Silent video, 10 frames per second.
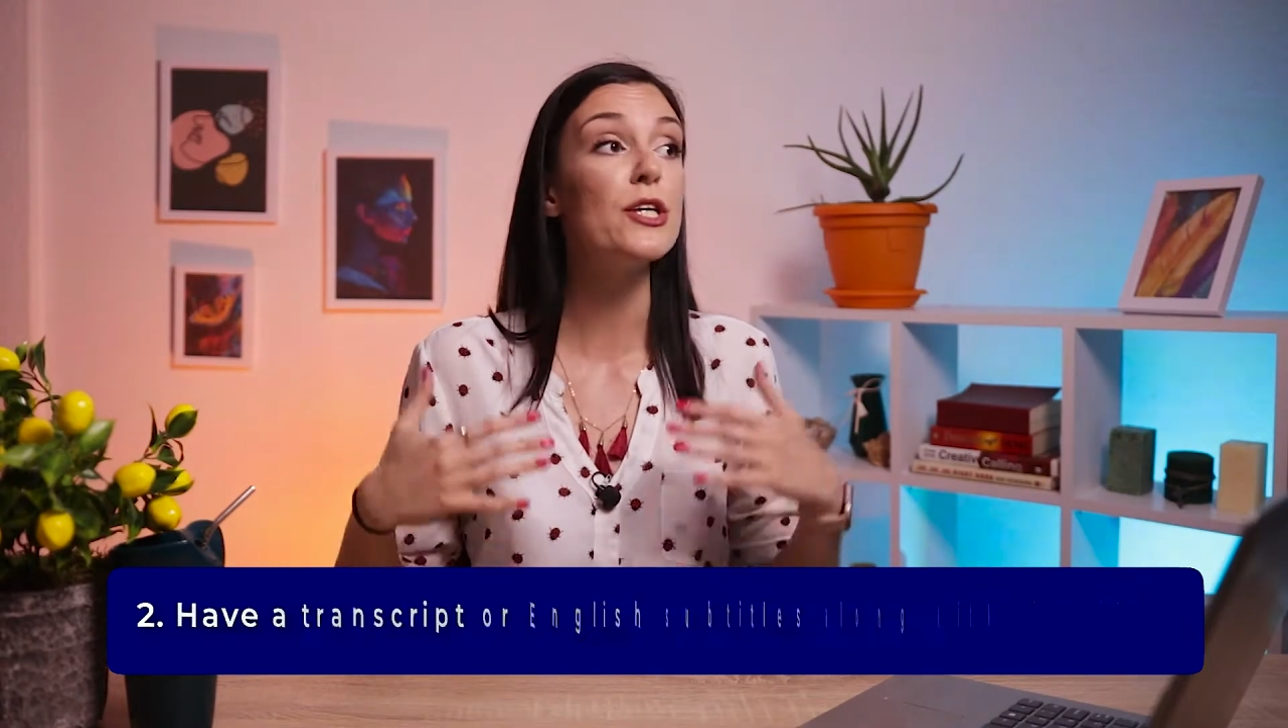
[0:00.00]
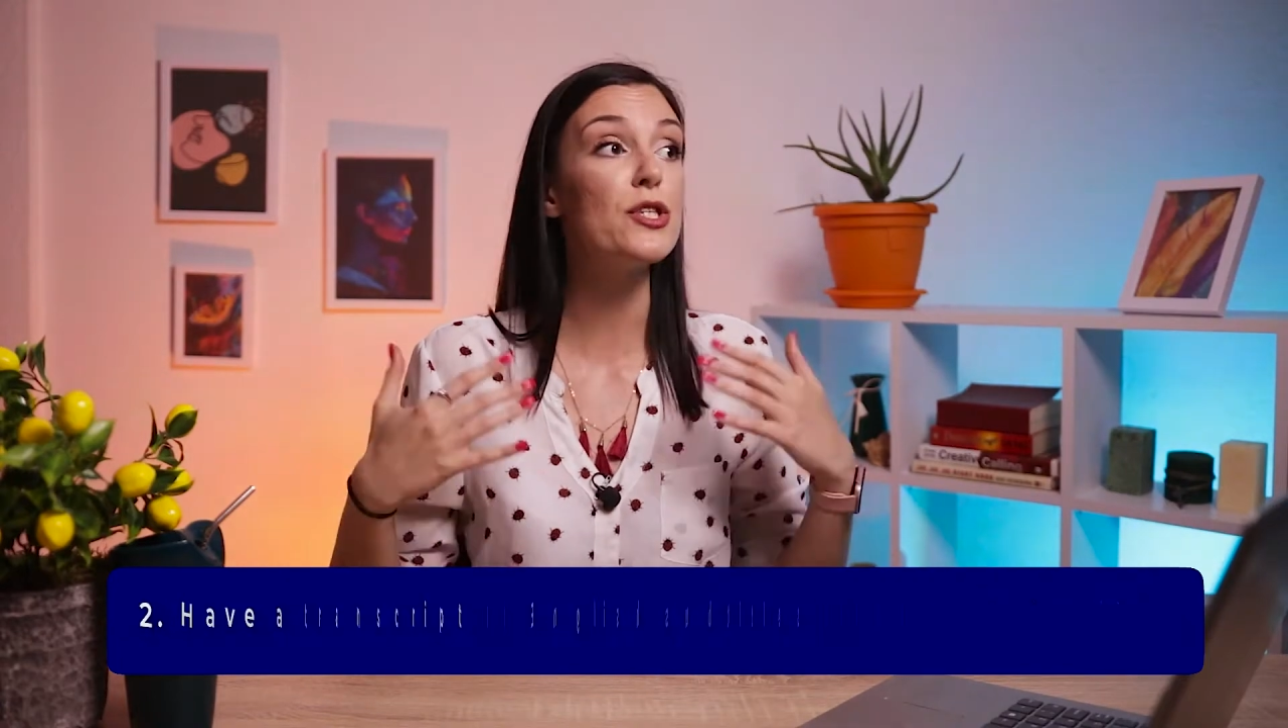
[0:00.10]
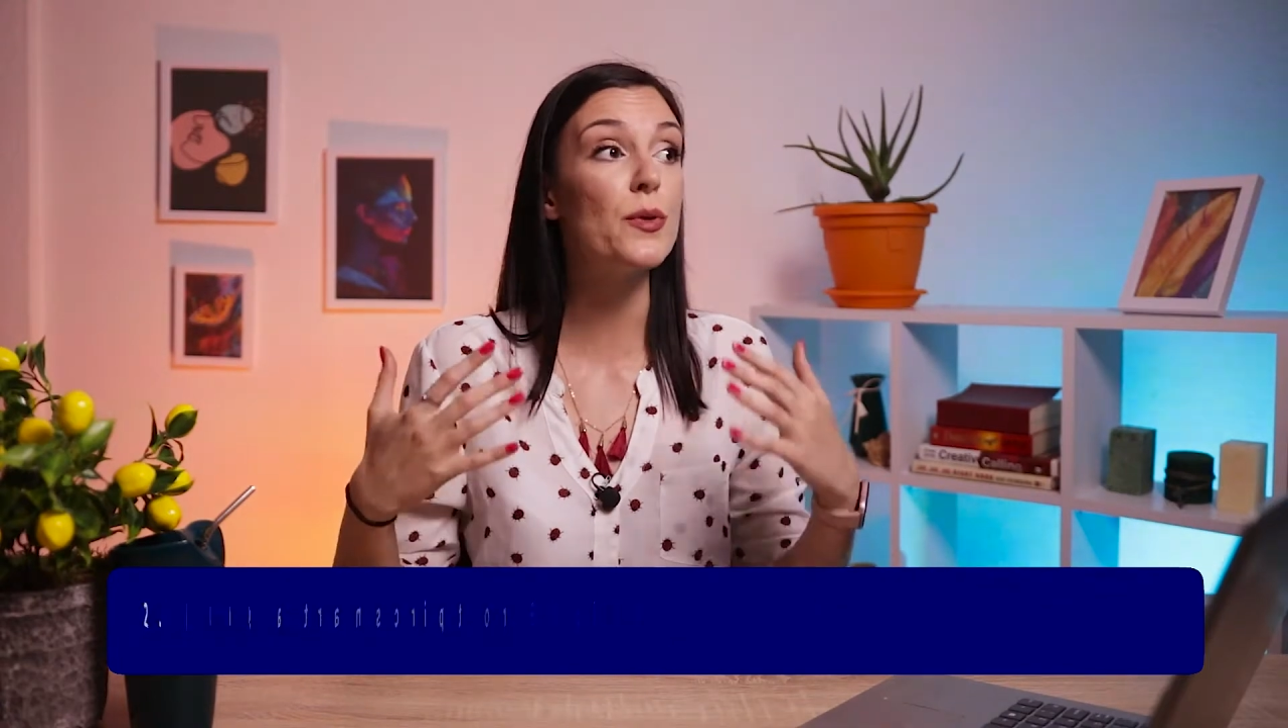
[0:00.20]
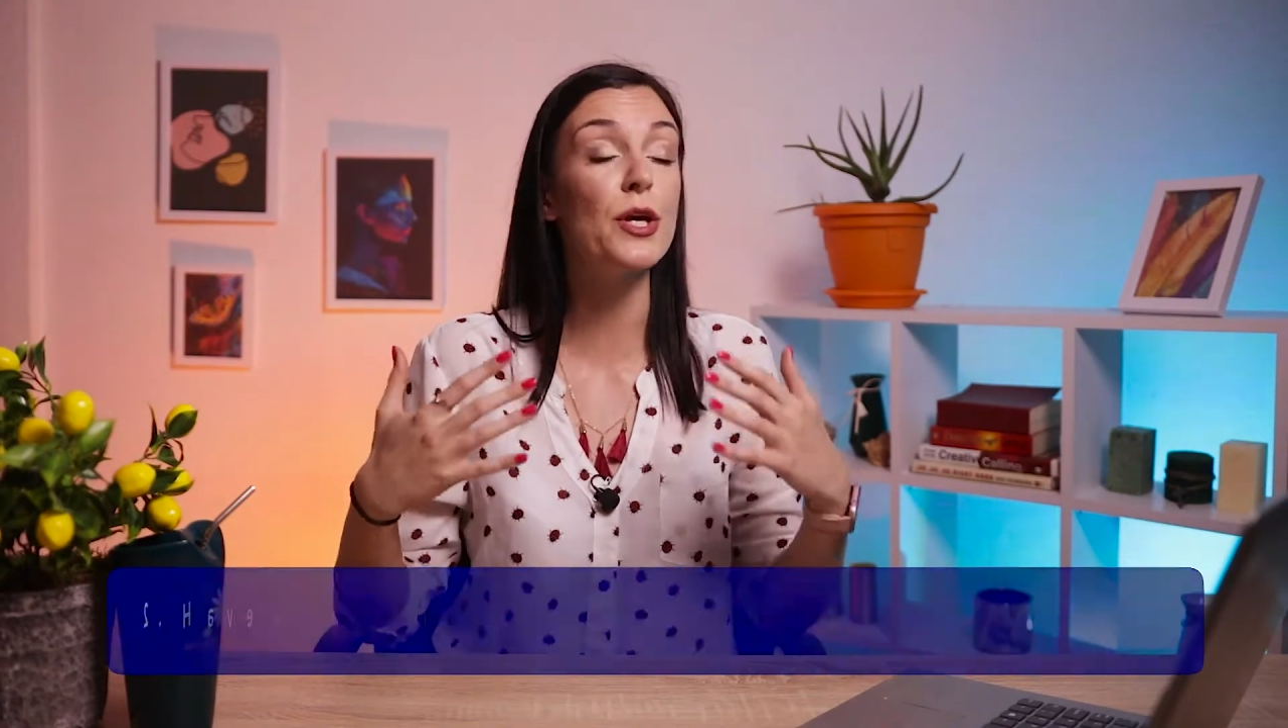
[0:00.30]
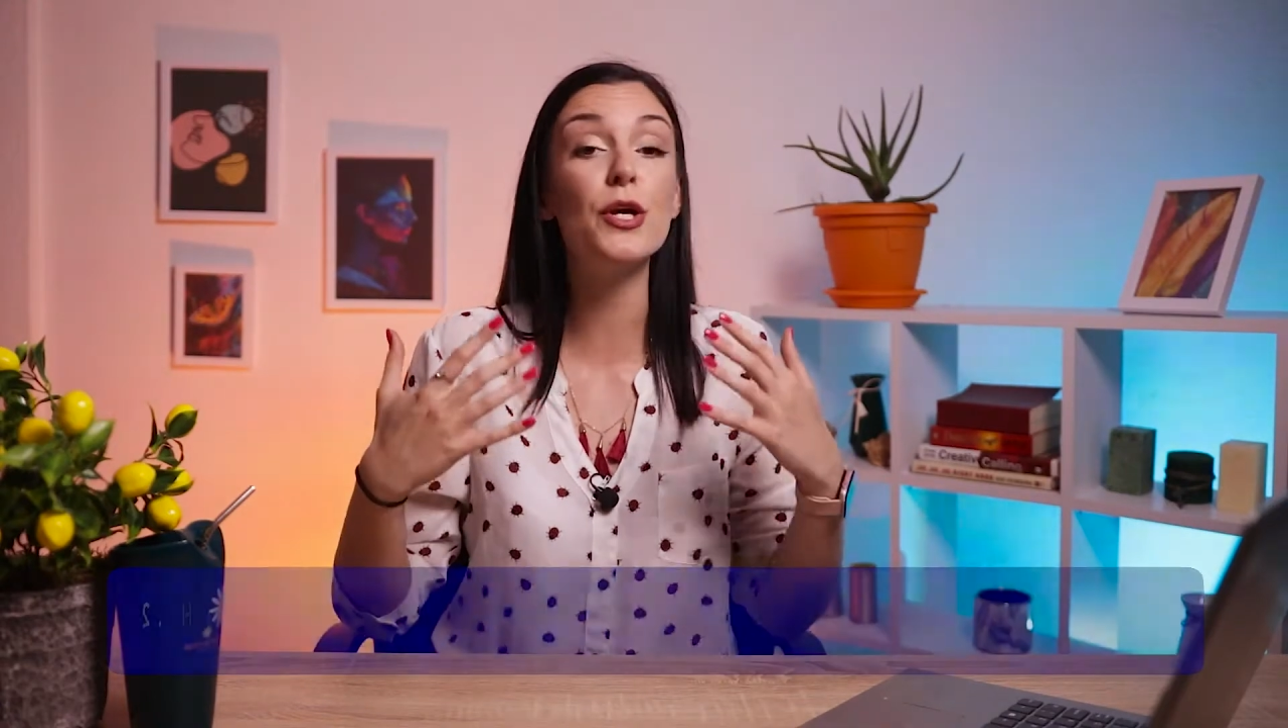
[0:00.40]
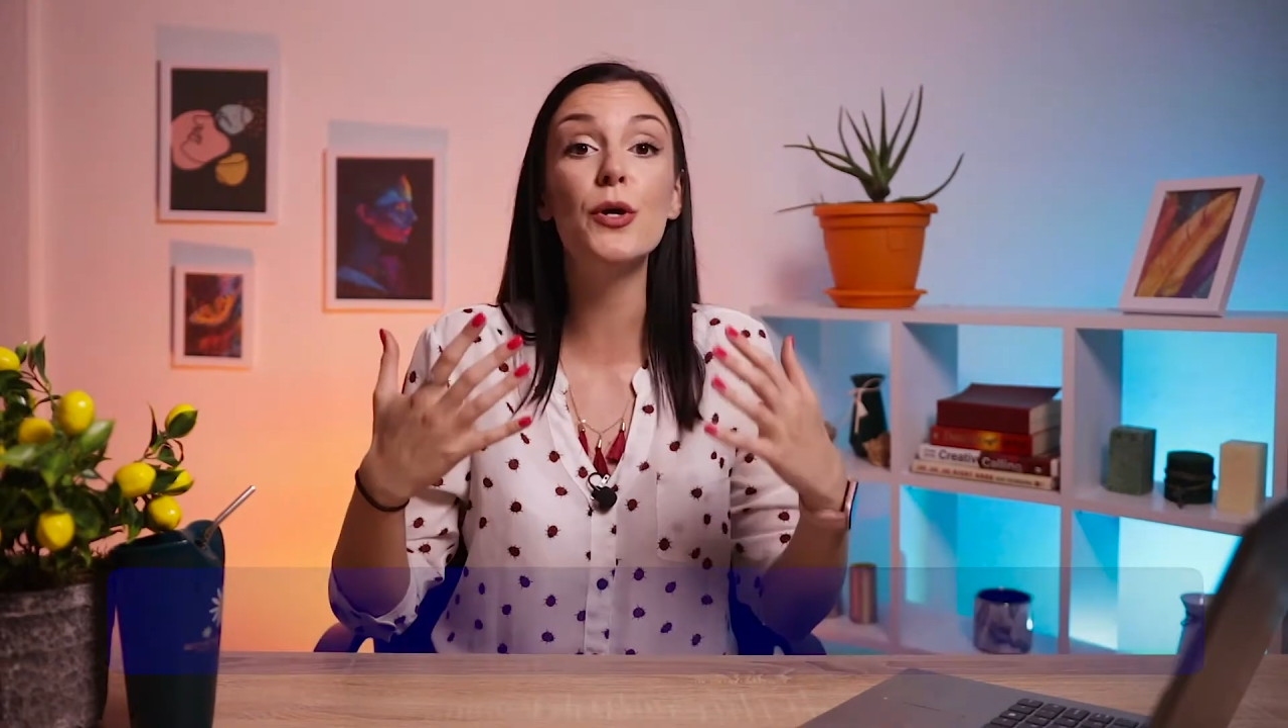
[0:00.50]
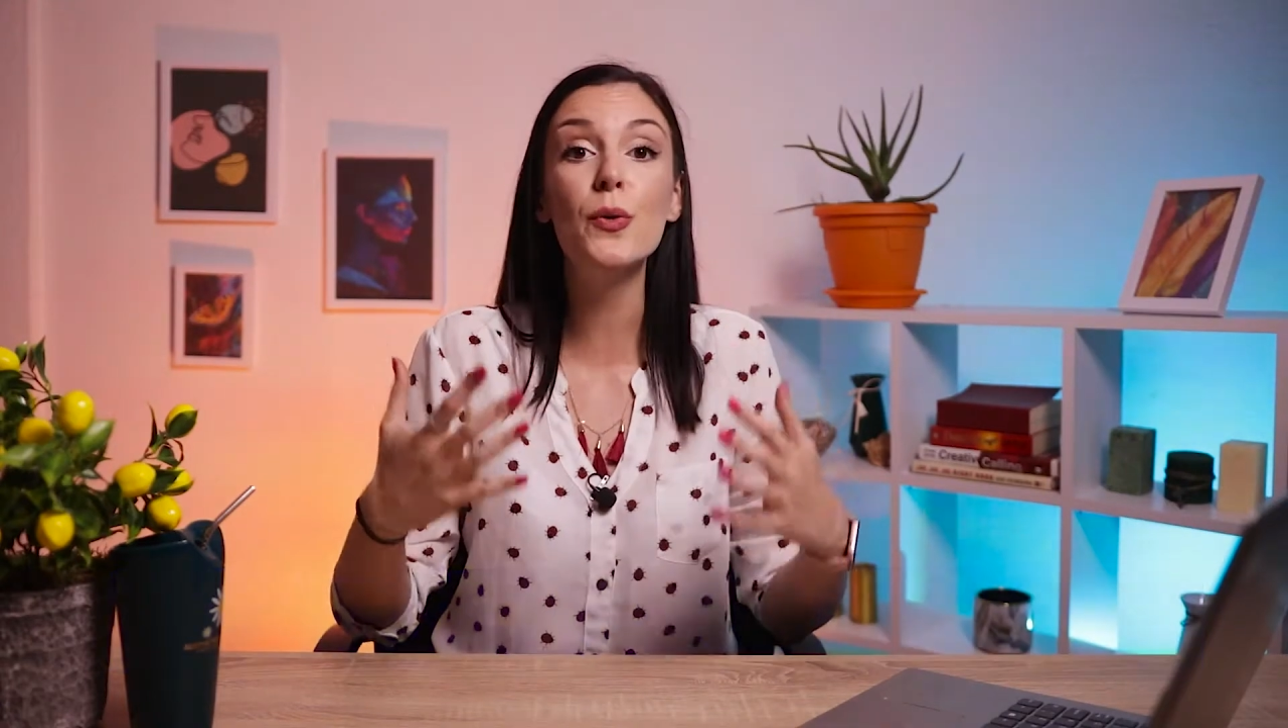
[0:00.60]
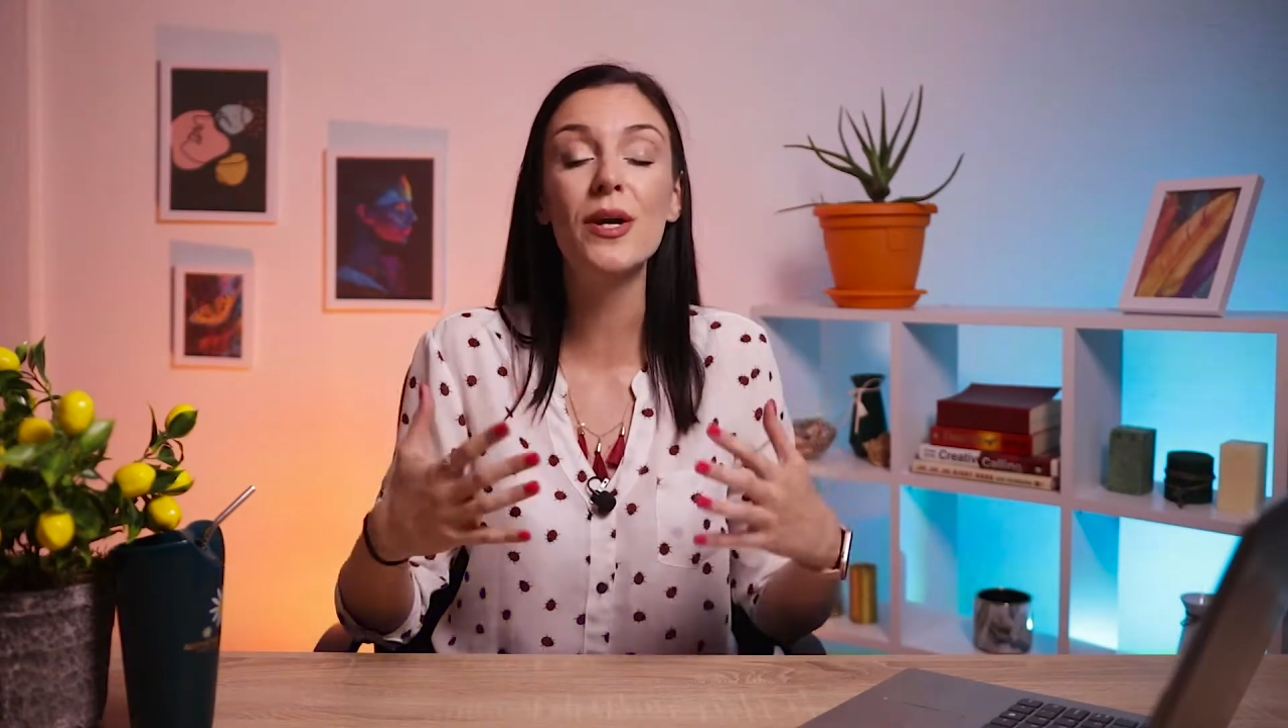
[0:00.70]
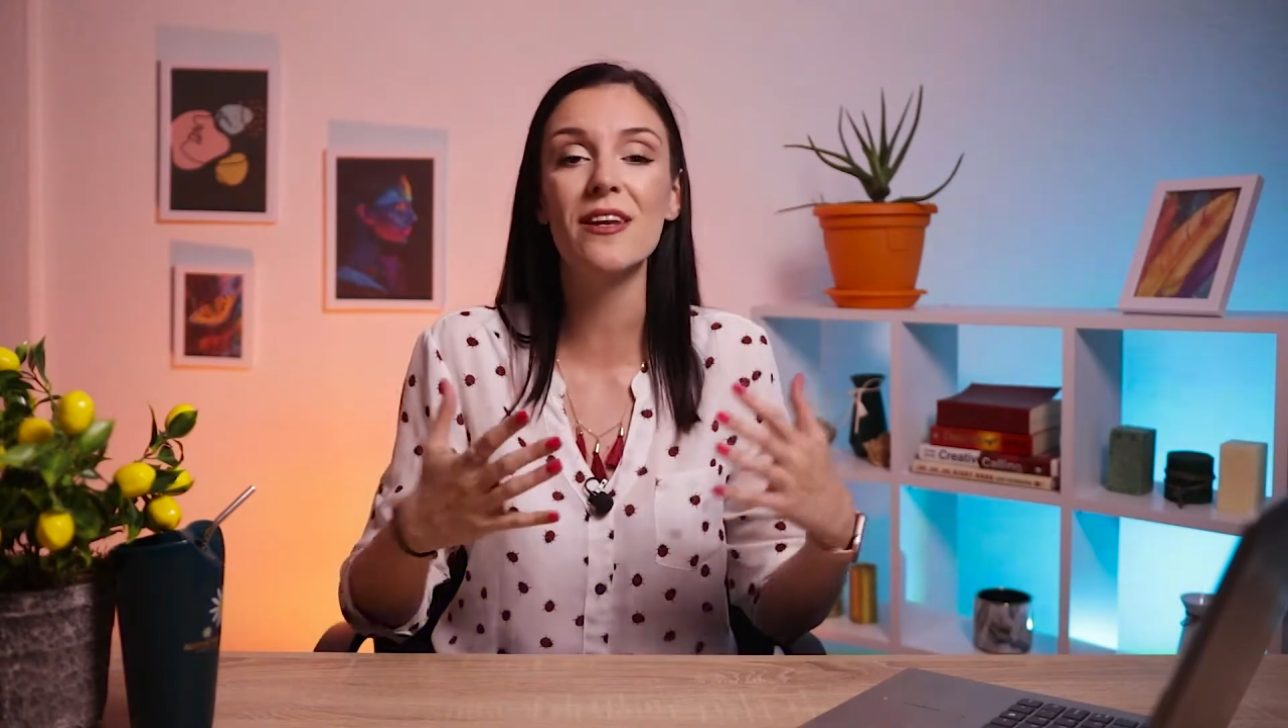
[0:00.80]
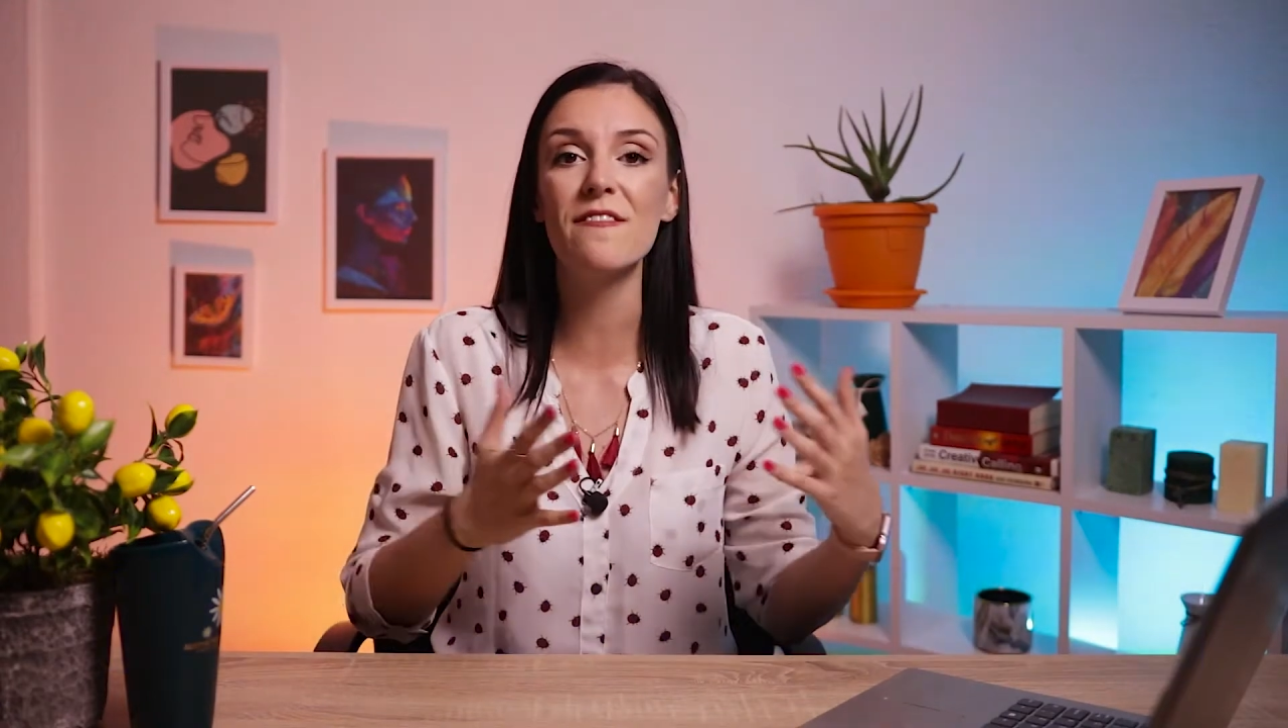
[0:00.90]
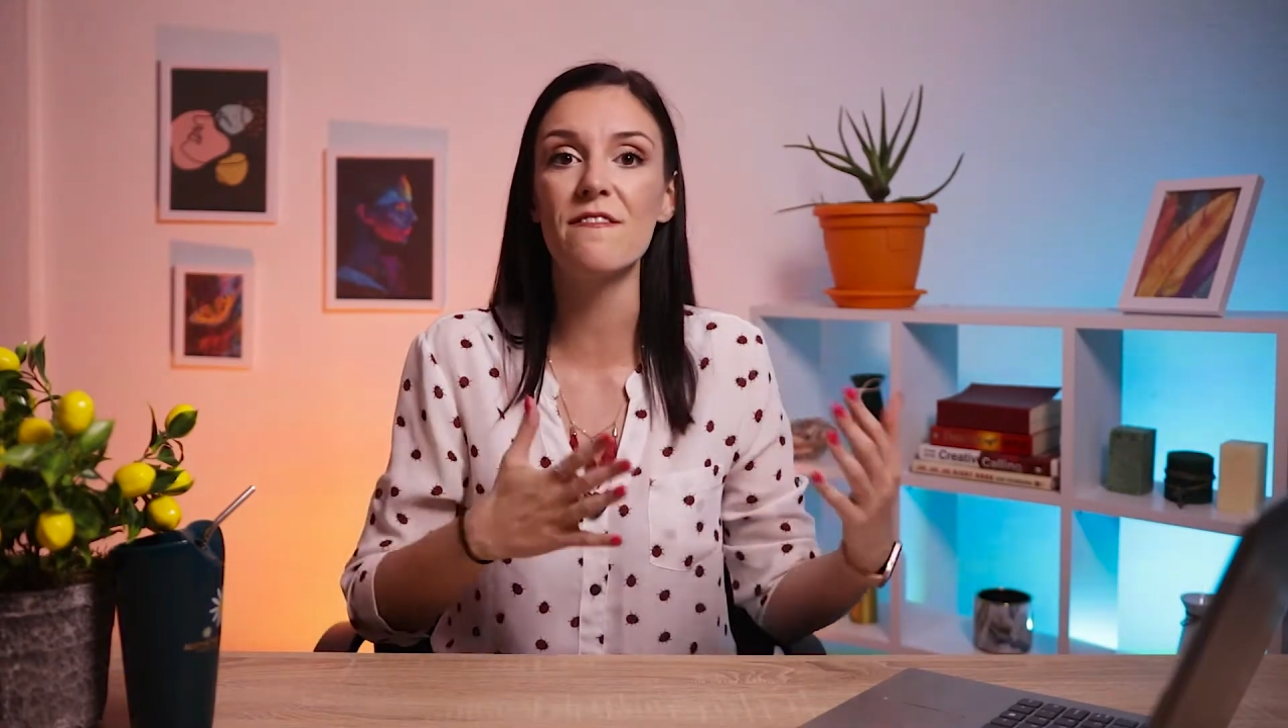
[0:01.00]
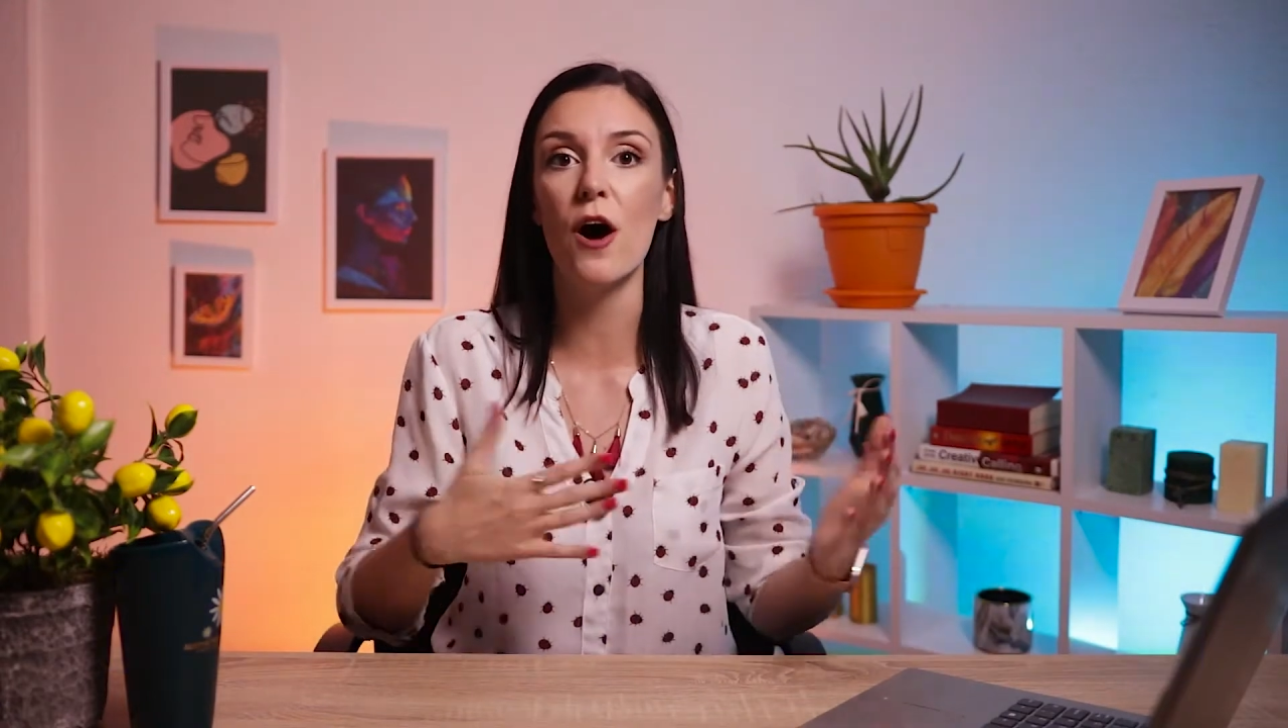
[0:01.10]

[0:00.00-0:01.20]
so that you can